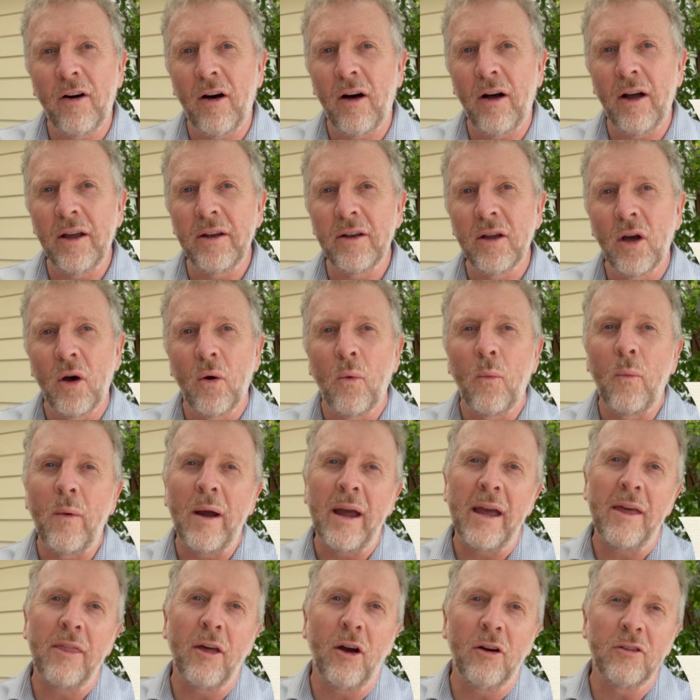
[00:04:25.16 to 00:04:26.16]
find
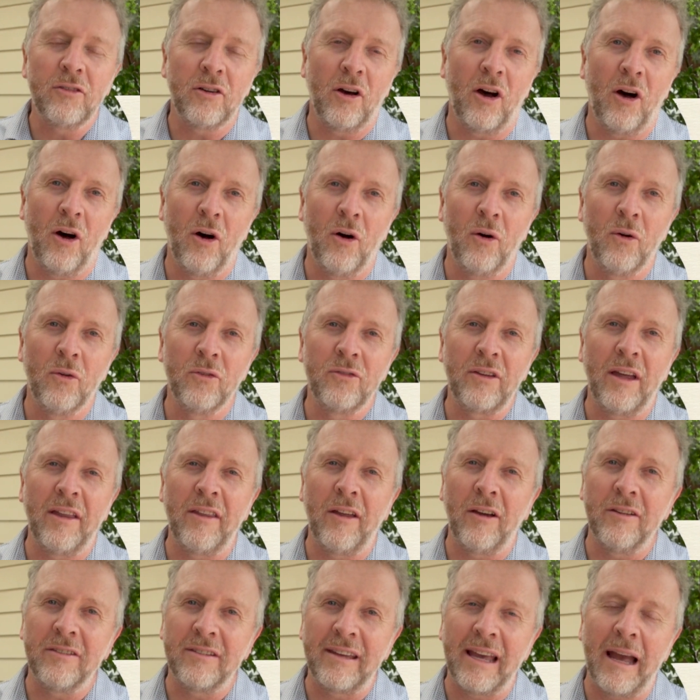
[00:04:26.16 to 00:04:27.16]
where those holes and
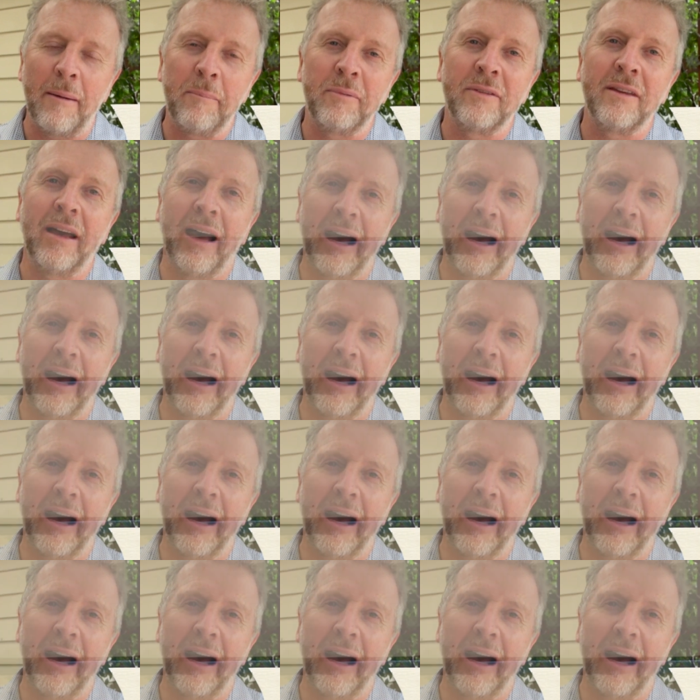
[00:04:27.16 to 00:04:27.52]
those gaps